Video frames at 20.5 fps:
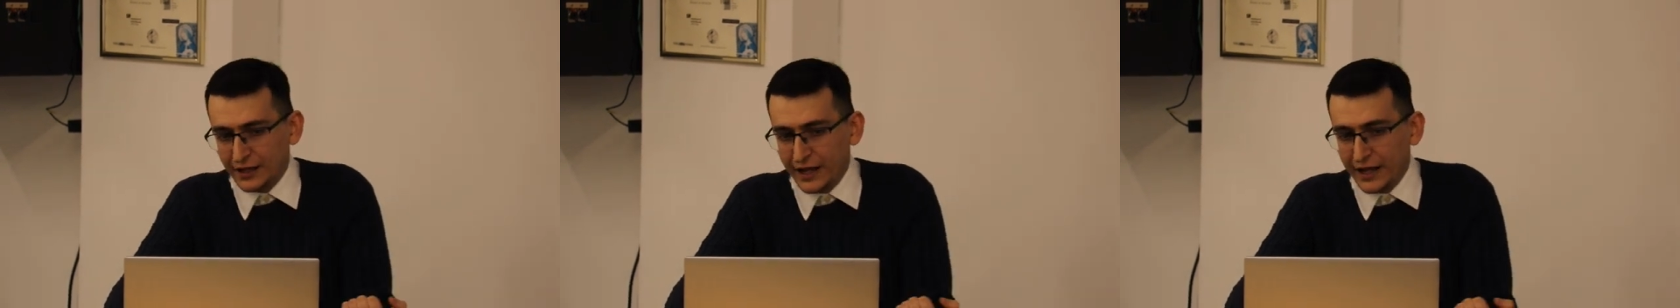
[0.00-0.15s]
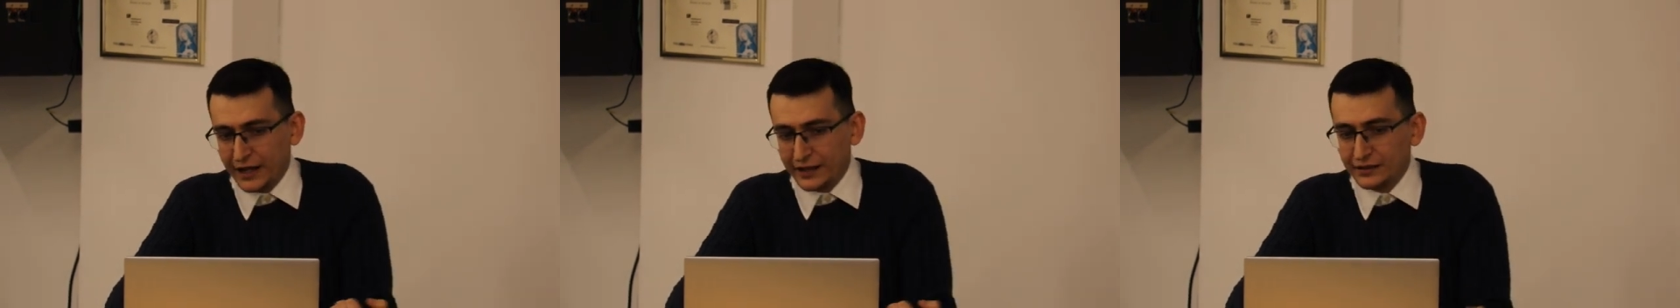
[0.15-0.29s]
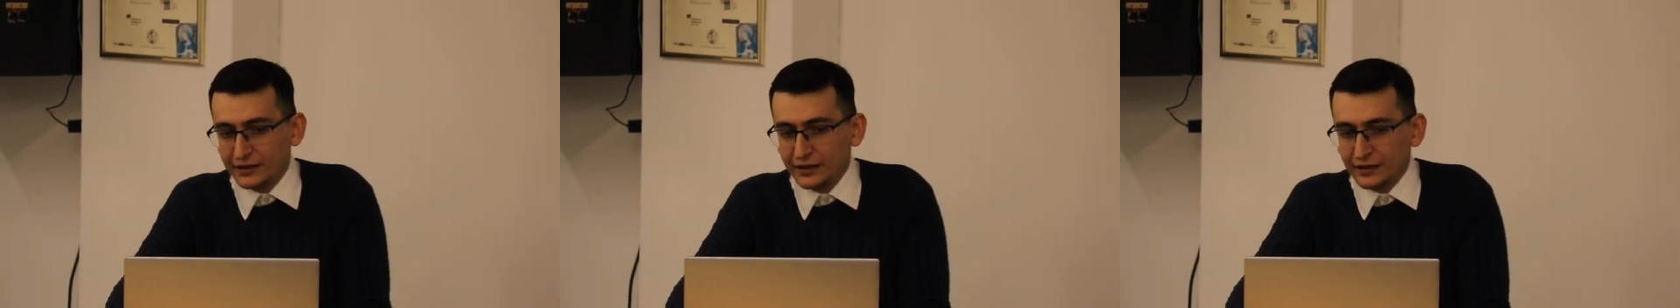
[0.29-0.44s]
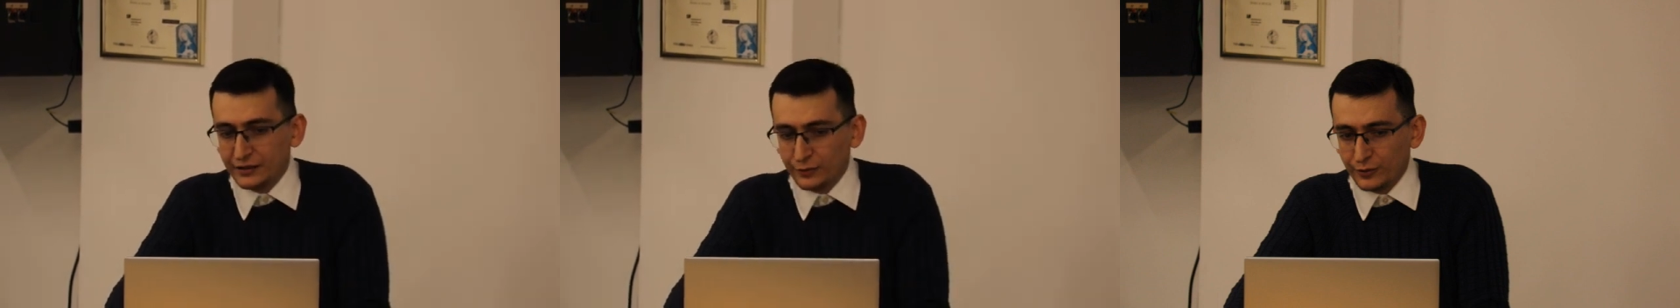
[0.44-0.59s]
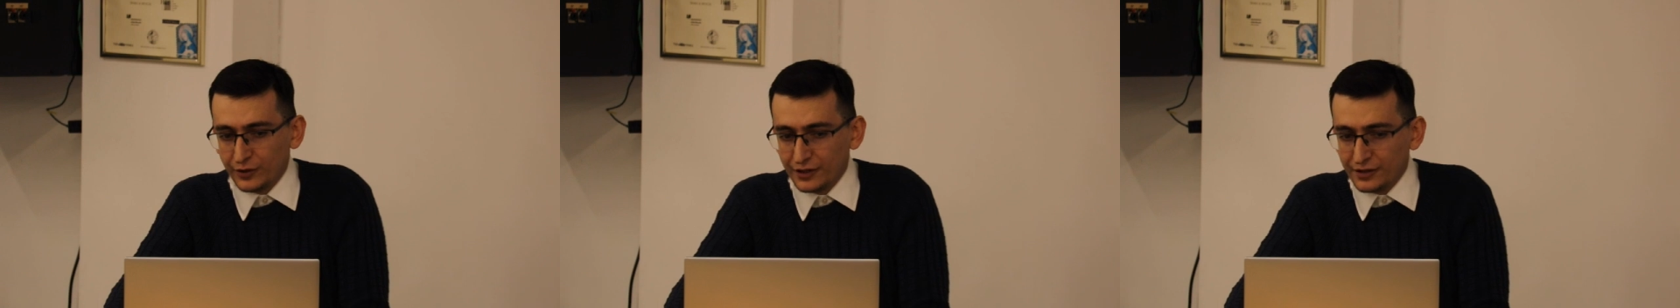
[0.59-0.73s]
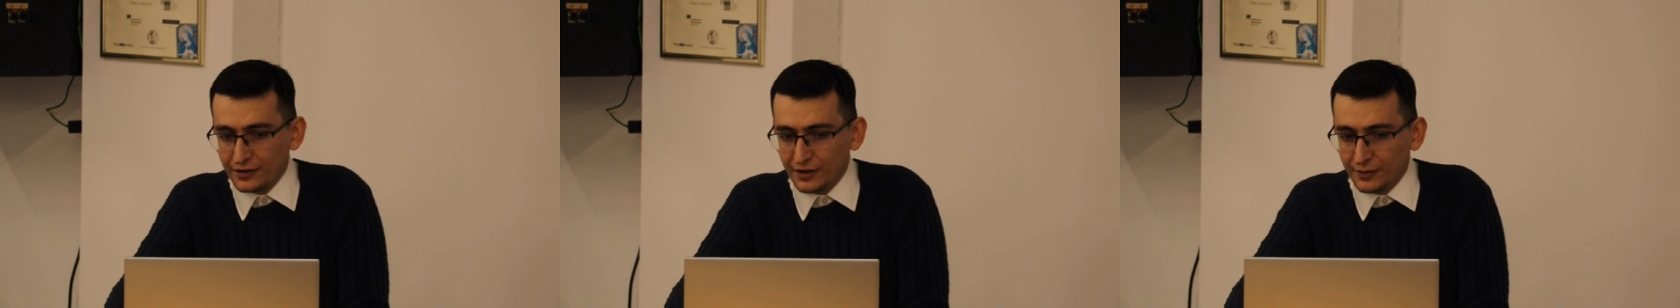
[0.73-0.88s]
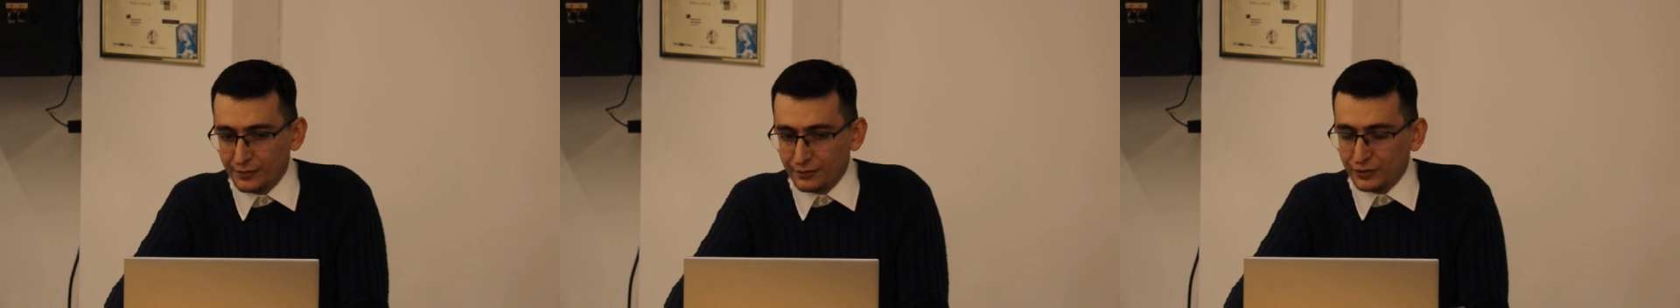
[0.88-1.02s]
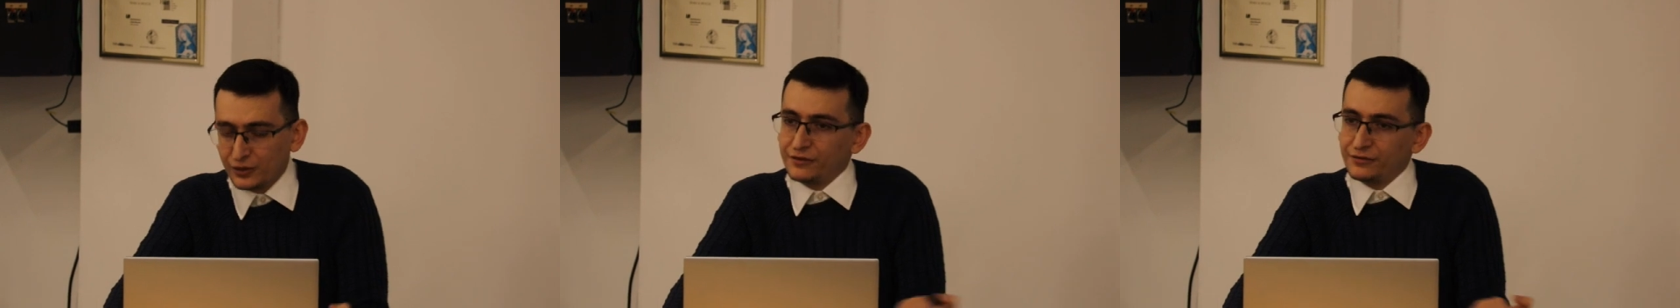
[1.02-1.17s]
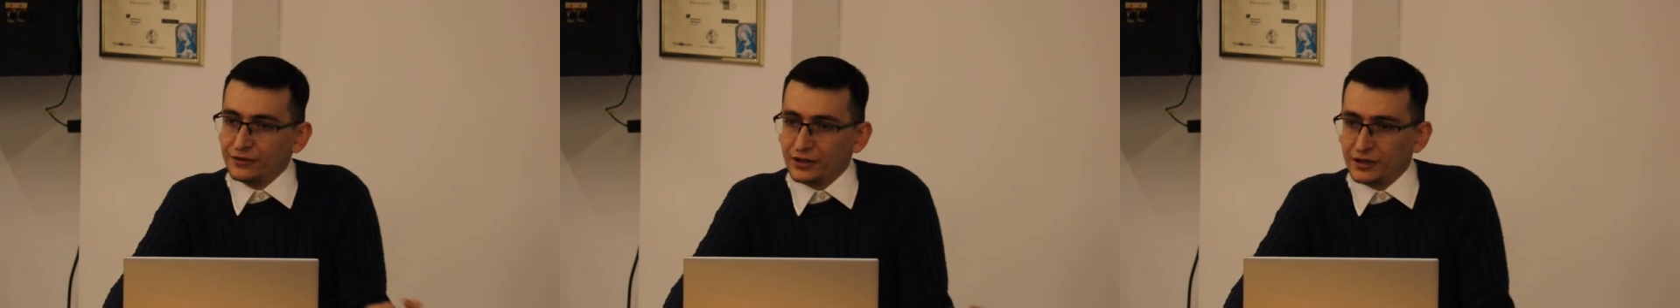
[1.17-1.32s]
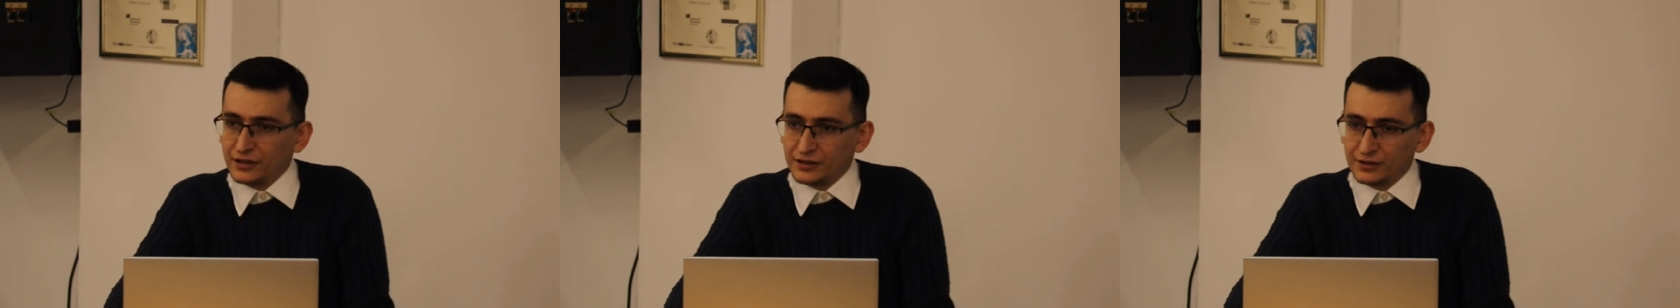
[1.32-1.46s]
connected with the
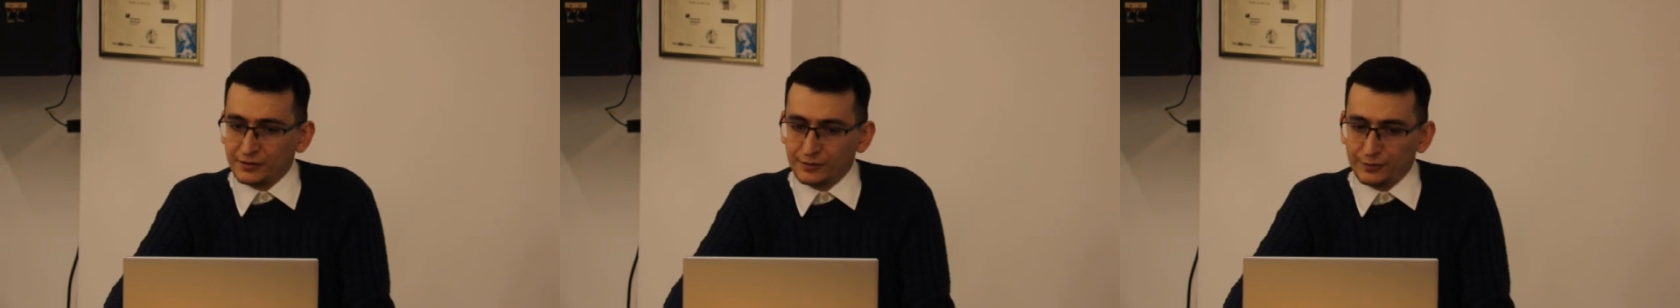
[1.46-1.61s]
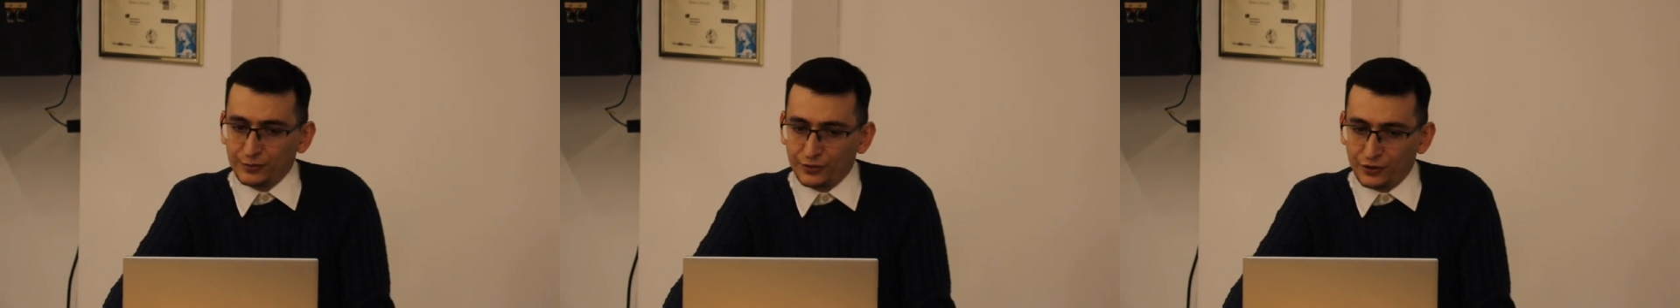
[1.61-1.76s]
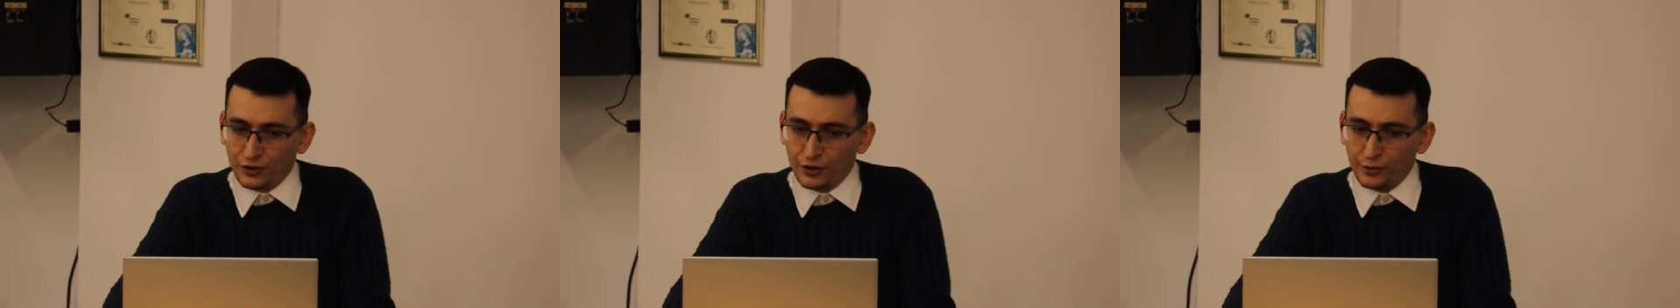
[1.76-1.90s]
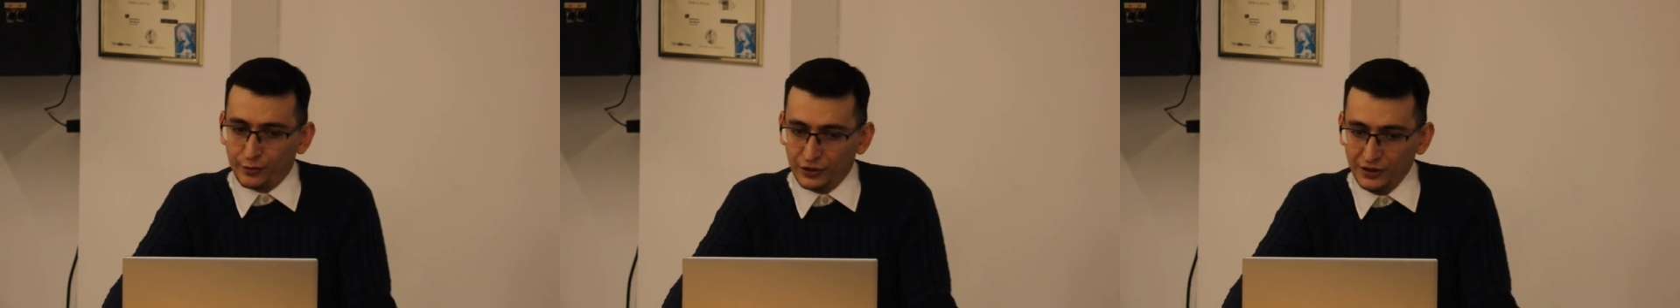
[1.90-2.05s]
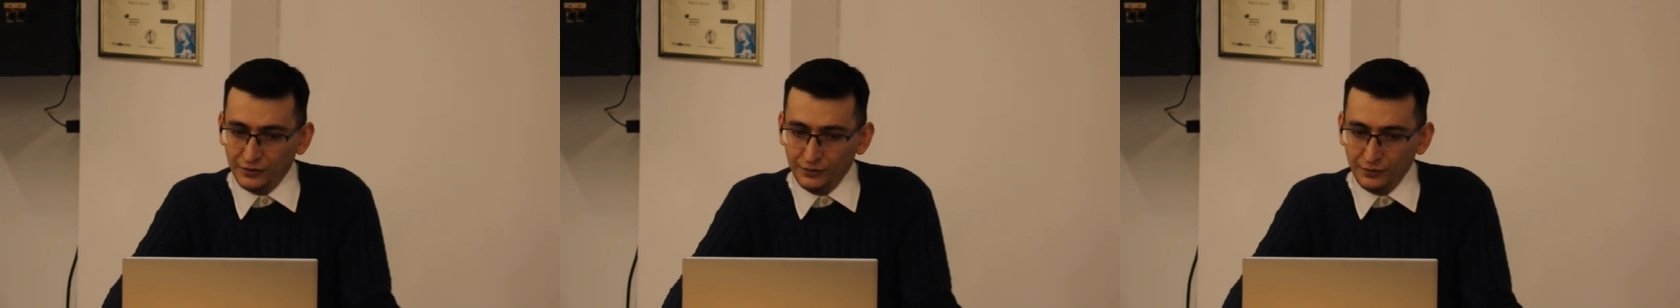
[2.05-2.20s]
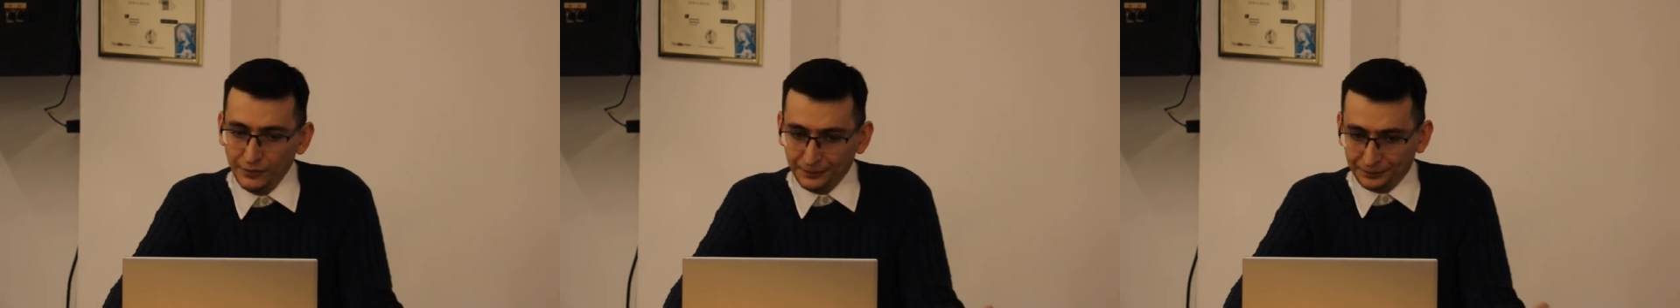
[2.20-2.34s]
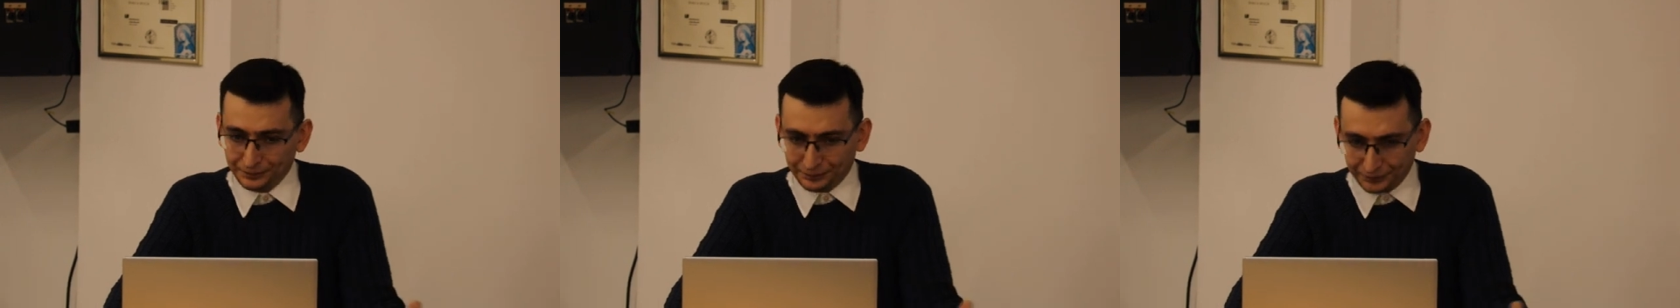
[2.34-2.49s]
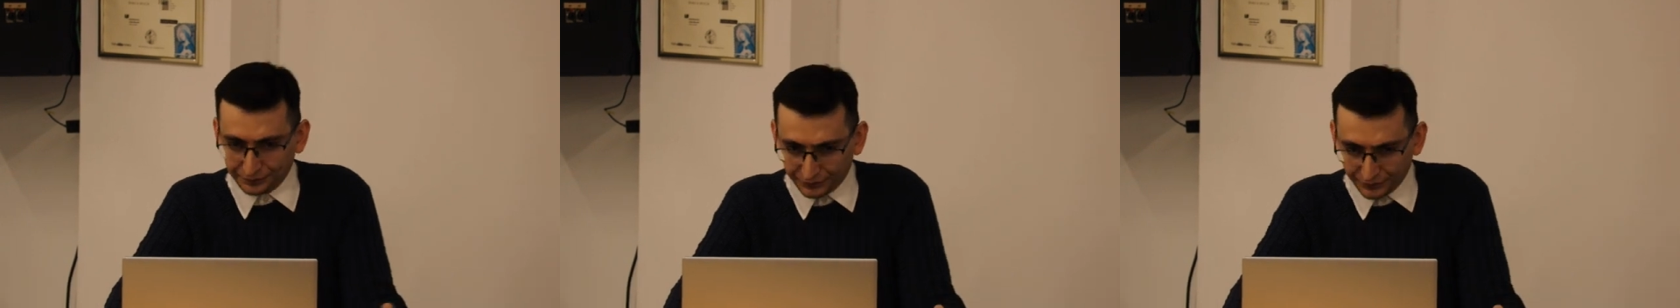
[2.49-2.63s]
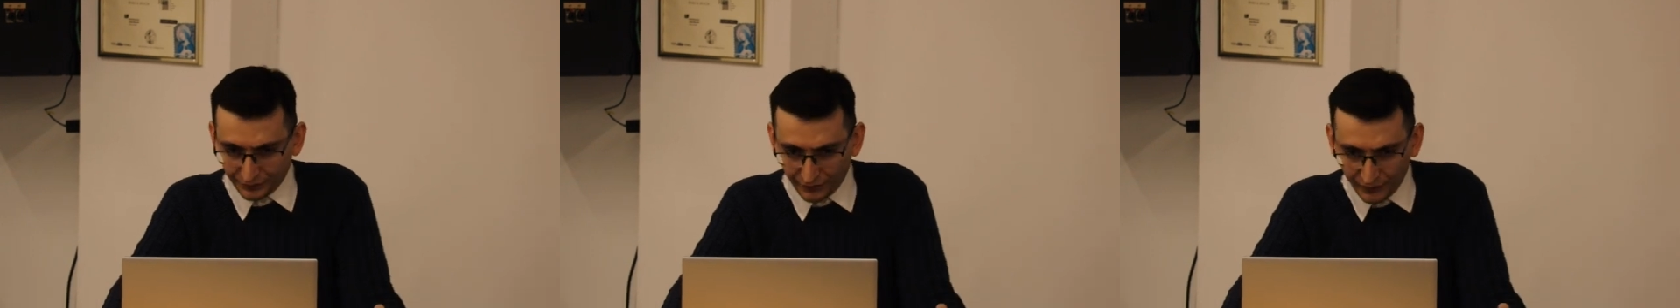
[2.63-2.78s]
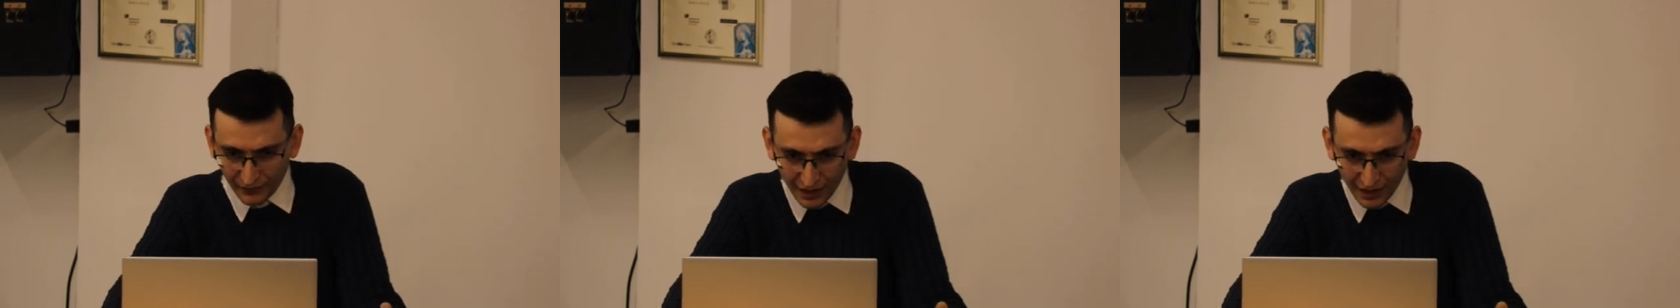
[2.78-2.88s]
previous problem.